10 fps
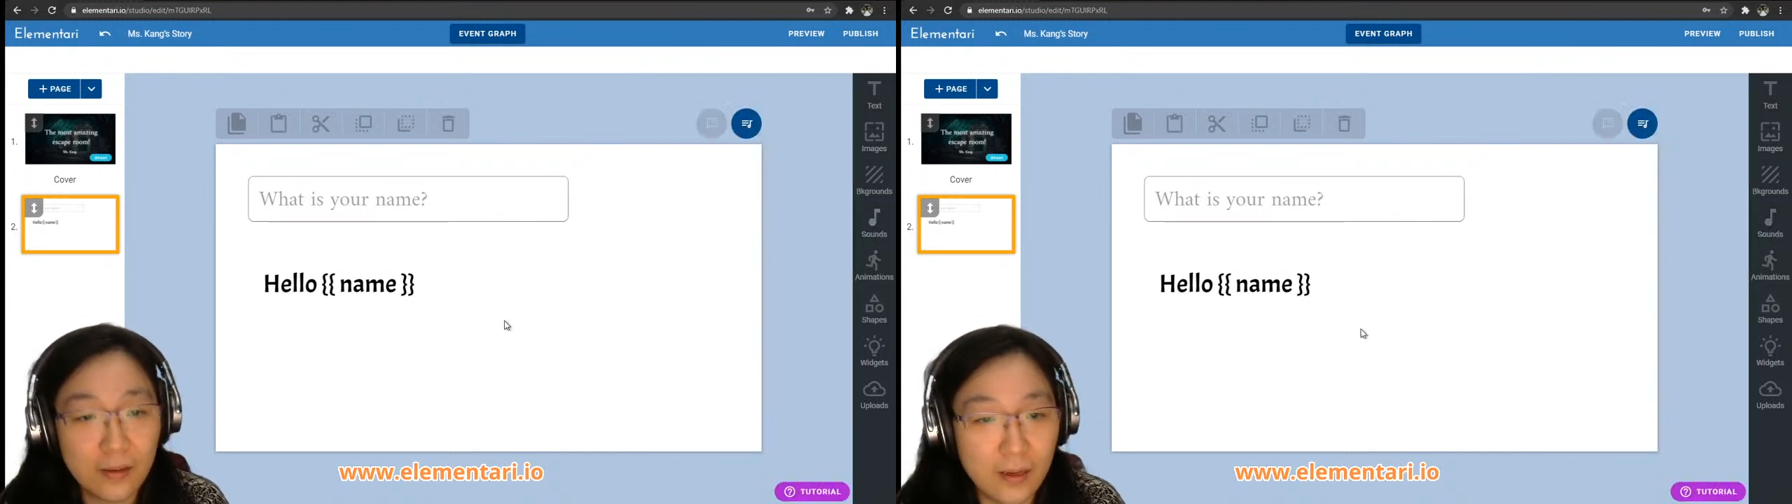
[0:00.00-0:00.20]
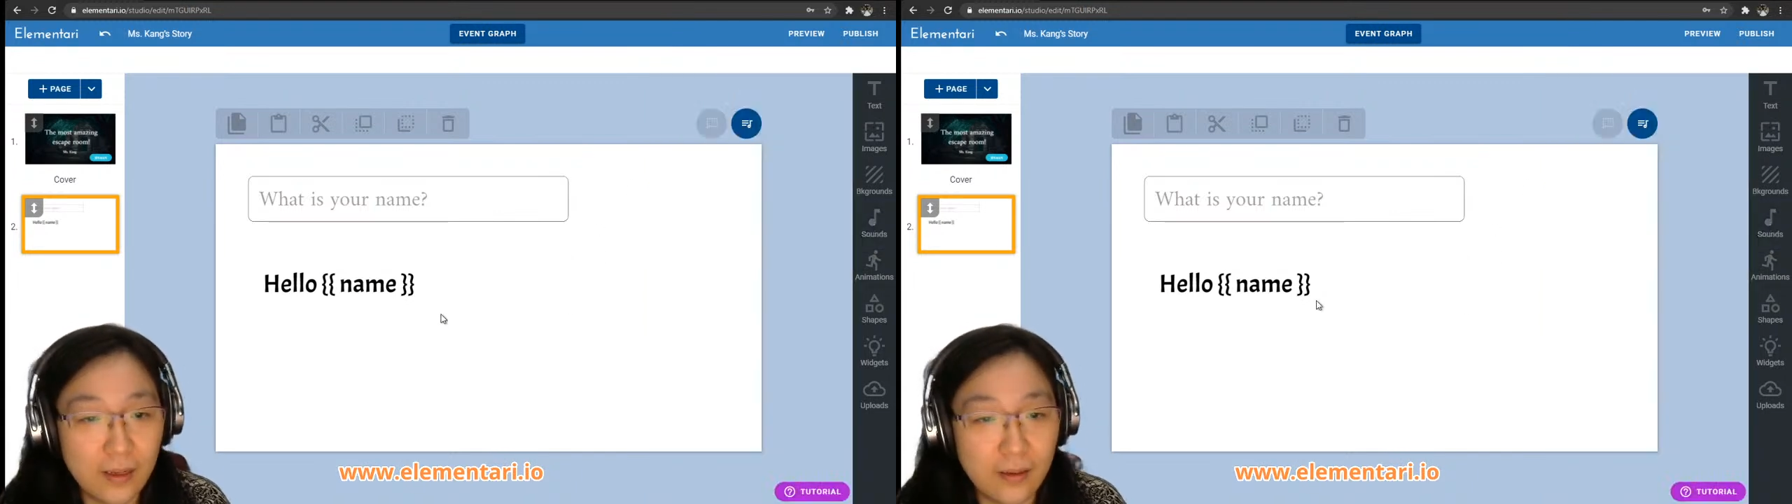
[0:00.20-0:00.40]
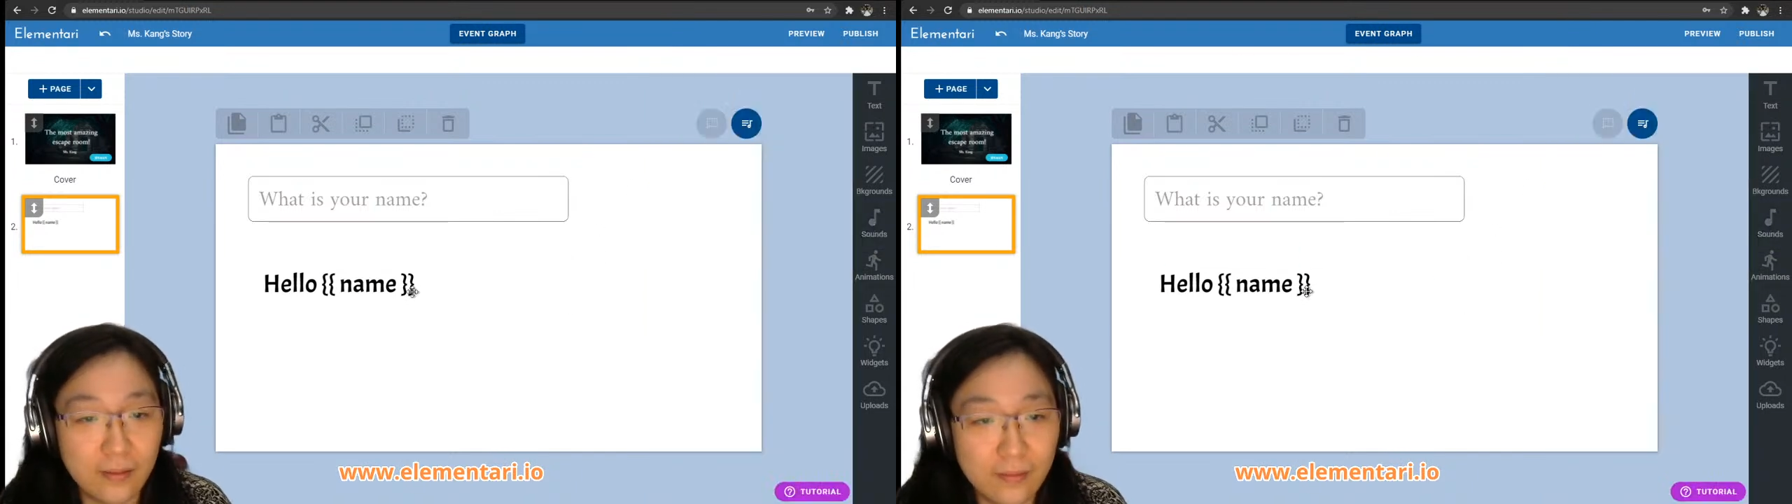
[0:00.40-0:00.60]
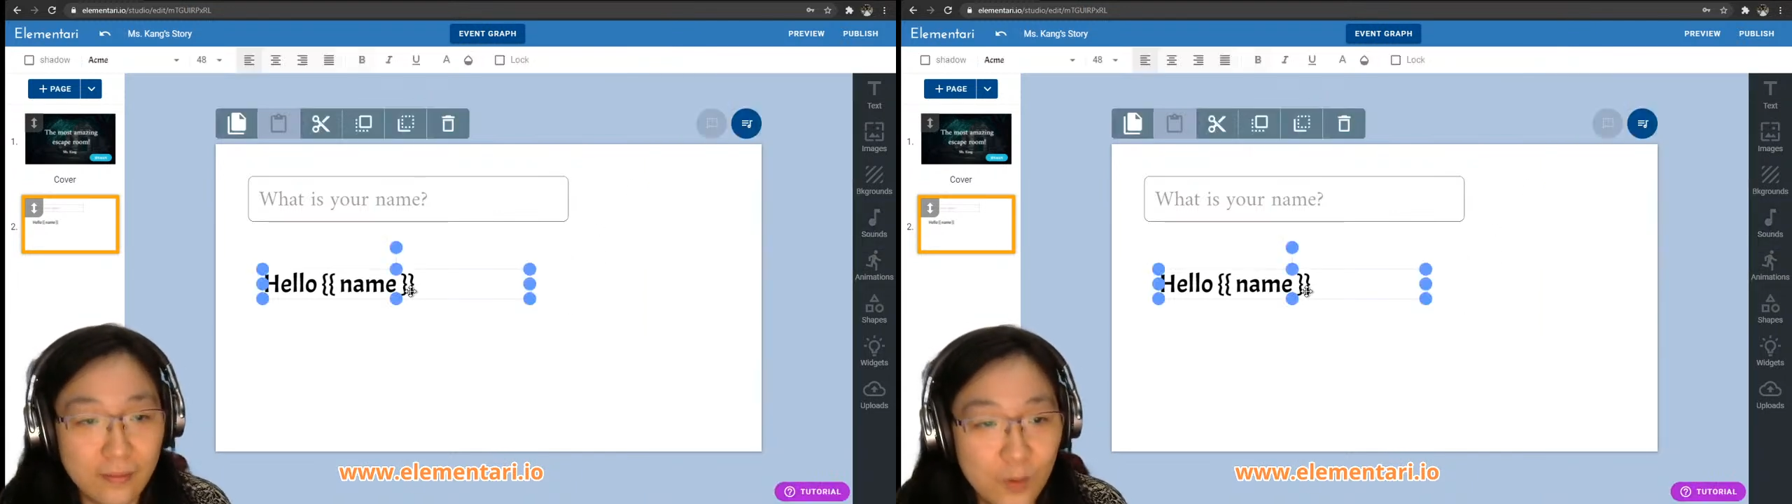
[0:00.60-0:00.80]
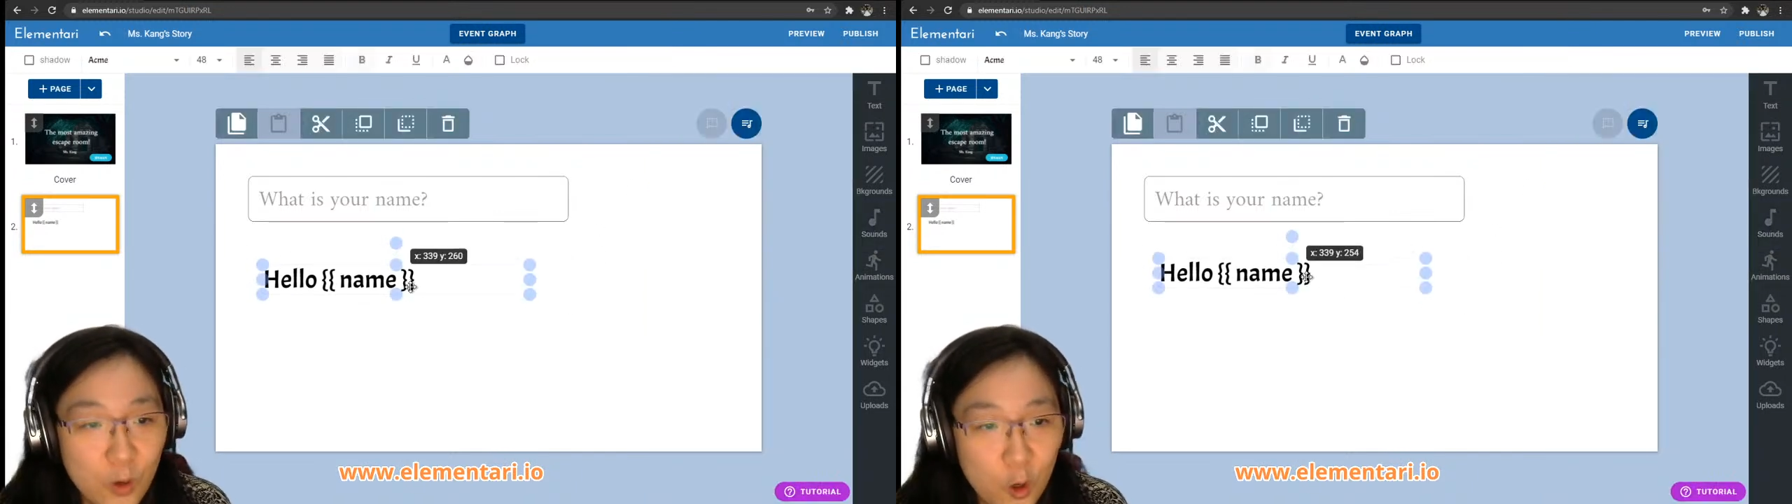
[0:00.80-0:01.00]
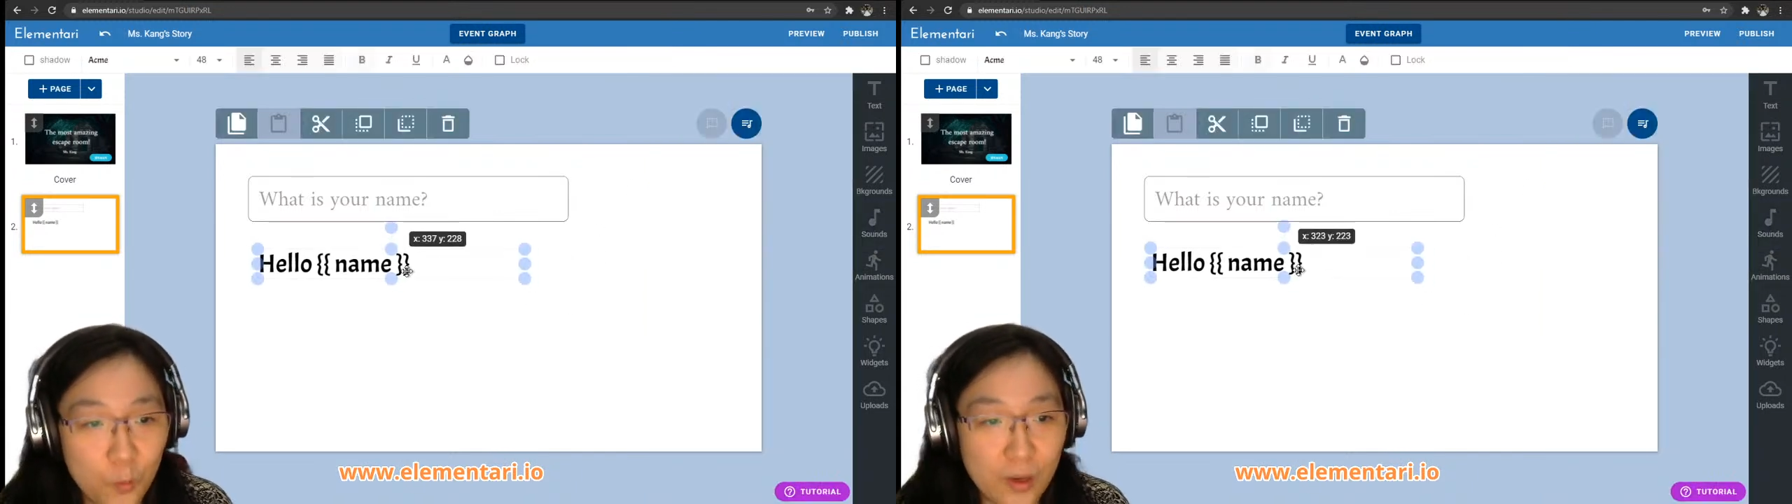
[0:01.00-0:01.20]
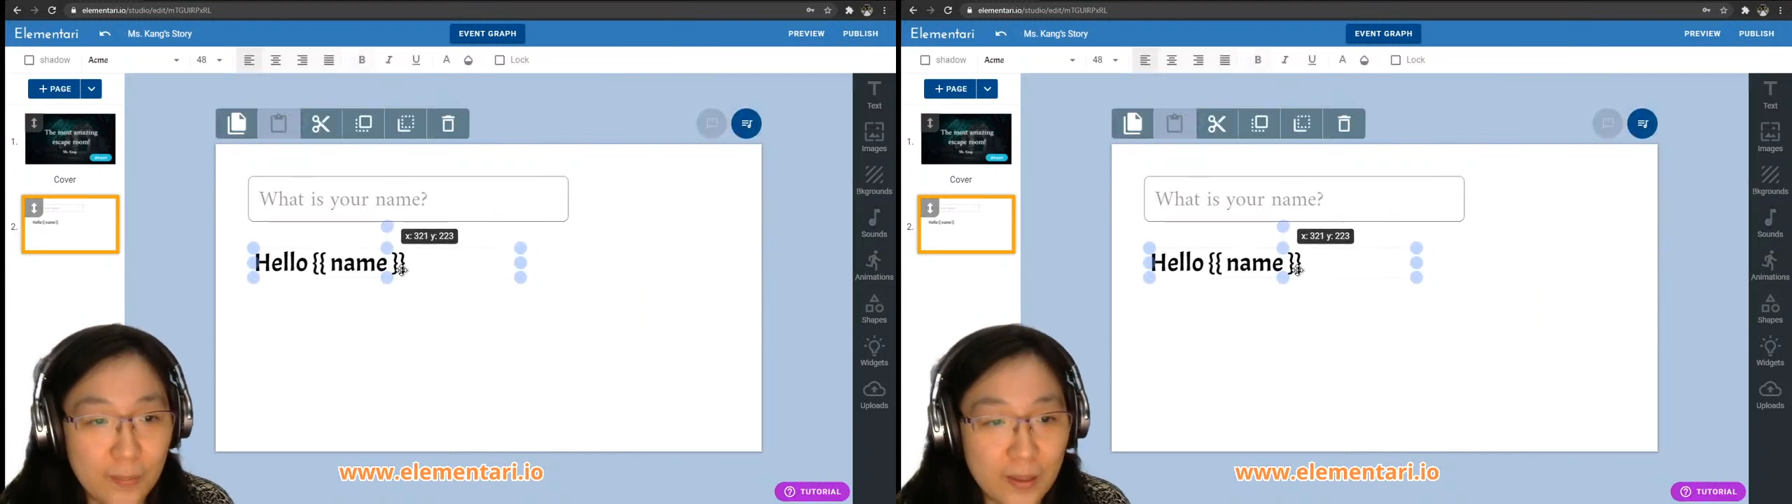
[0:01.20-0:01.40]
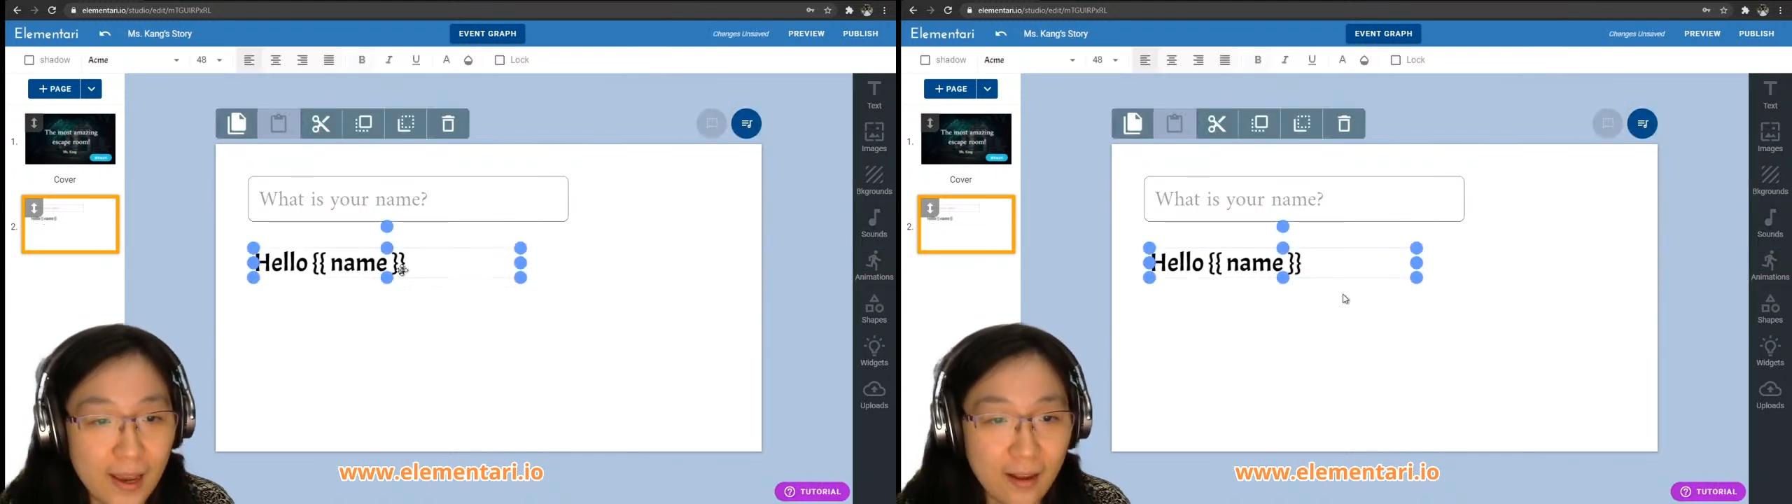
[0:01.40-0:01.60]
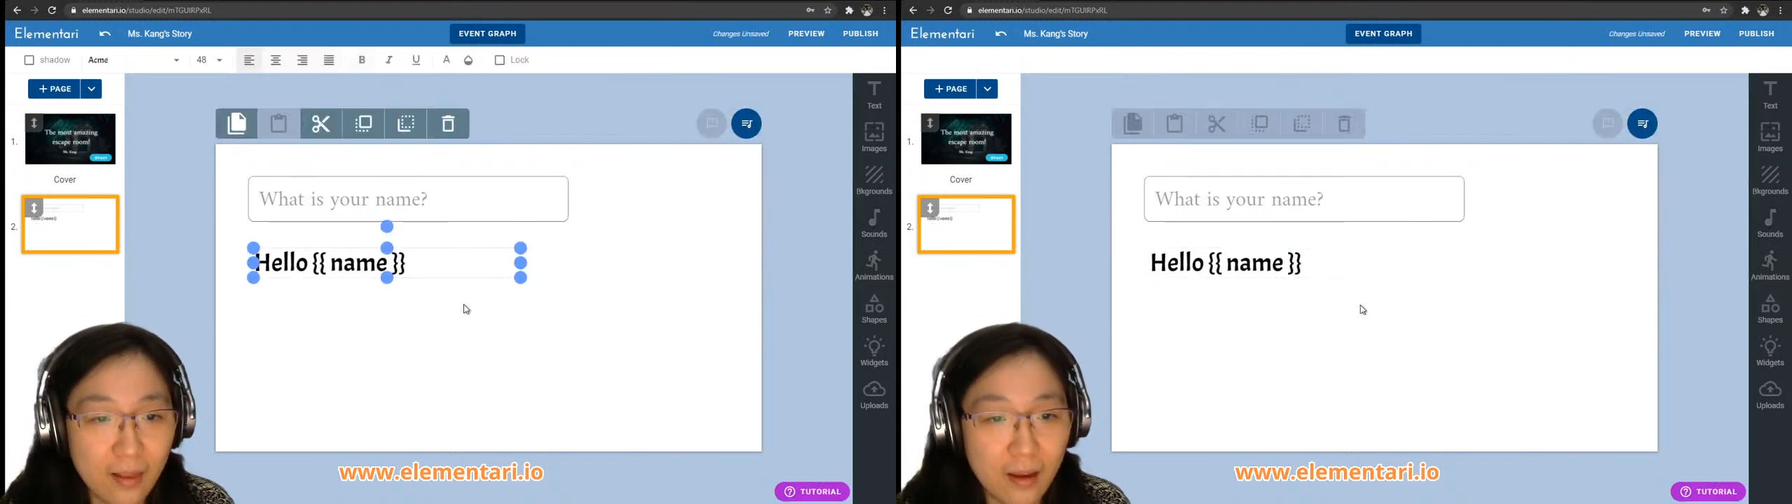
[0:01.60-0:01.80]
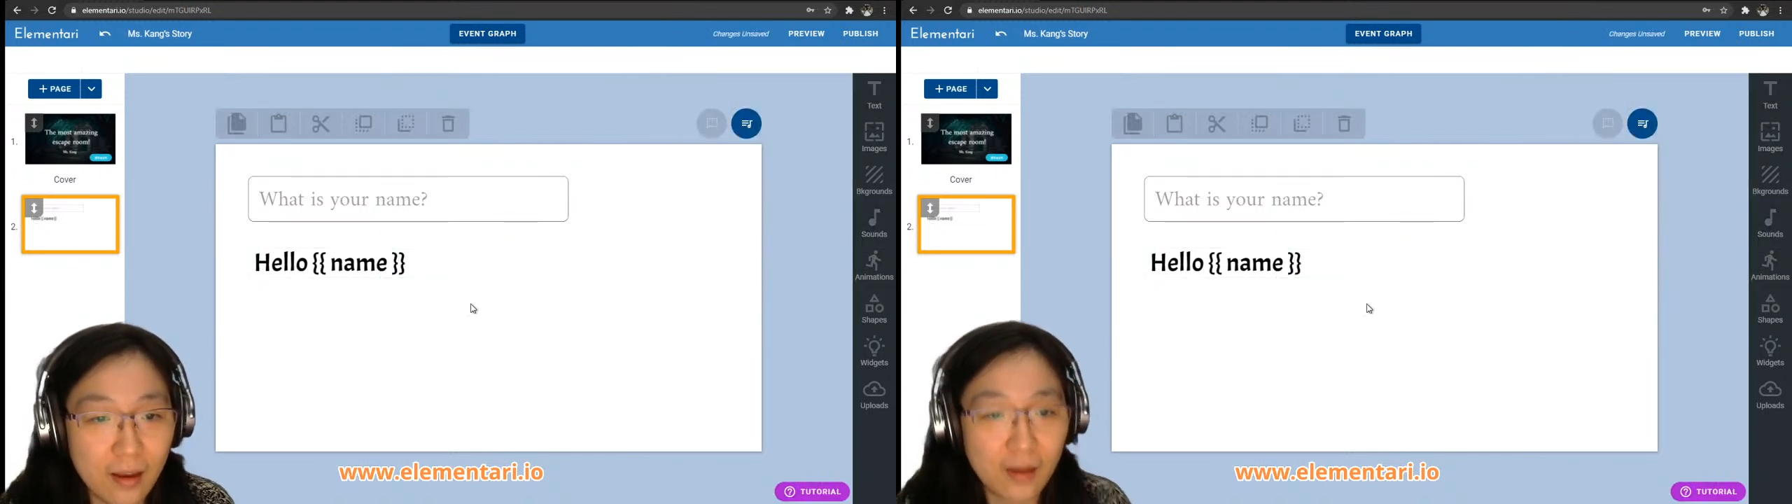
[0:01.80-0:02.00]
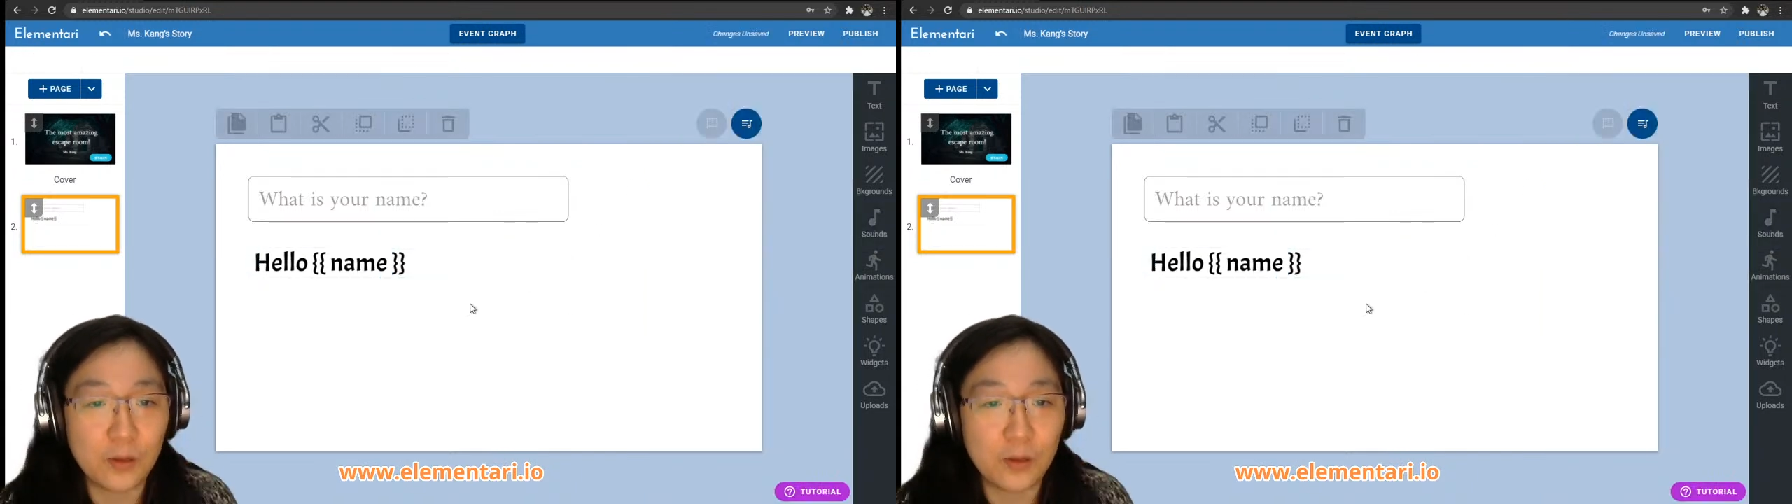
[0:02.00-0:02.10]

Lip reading: It'll open up a dialogue.